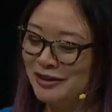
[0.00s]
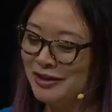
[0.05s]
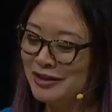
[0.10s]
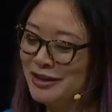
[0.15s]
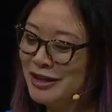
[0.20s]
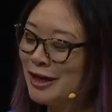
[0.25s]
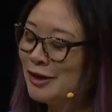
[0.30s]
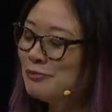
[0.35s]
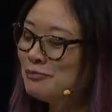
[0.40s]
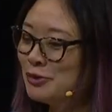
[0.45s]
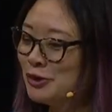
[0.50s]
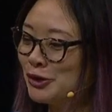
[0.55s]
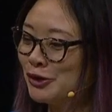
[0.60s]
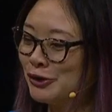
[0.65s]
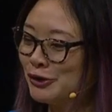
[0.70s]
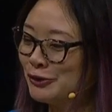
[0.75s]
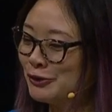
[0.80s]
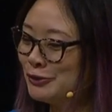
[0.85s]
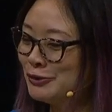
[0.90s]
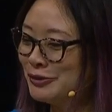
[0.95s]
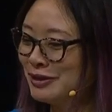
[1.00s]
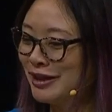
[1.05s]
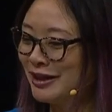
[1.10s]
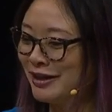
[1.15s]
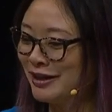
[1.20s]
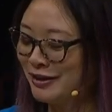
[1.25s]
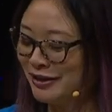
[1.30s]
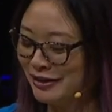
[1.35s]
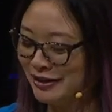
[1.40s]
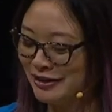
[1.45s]
Young Bureau,
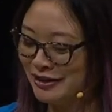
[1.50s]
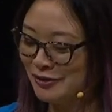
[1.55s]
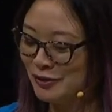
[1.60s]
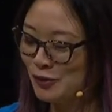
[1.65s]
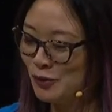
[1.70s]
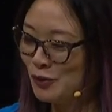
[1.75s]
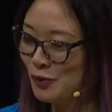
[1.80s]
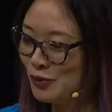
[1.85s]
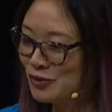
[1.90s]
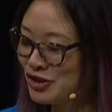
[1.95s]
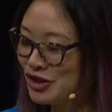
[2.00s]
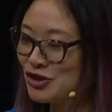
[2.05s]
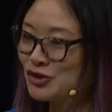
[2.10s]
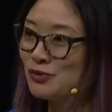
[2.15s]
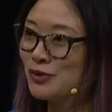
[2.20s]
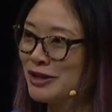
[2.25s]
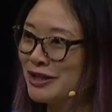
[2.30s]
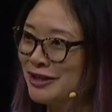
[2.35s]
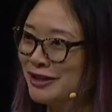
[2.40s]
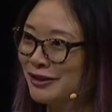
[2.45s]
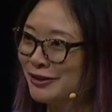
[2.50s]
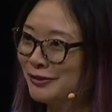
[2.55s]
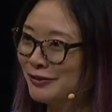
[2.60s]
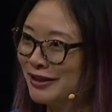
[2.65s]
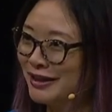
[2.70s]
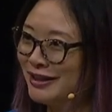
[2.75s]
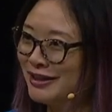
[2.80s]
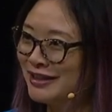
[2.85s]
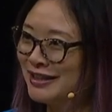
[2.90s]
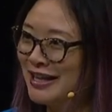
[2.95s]
uh, just one year,
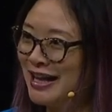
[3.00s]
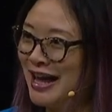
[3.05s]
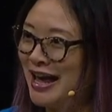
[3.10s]
right?